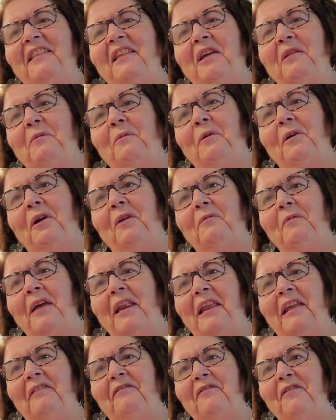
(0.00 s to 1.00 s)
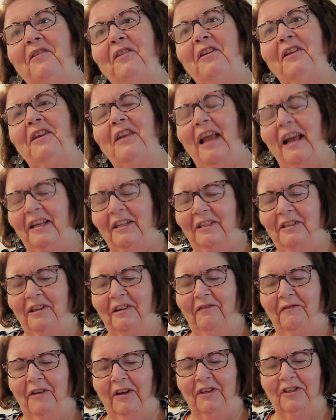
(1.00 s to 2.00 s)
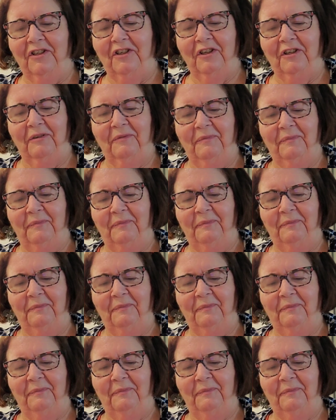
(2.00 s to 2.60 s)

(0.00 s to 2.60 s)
then we'll get ready for the next adventure.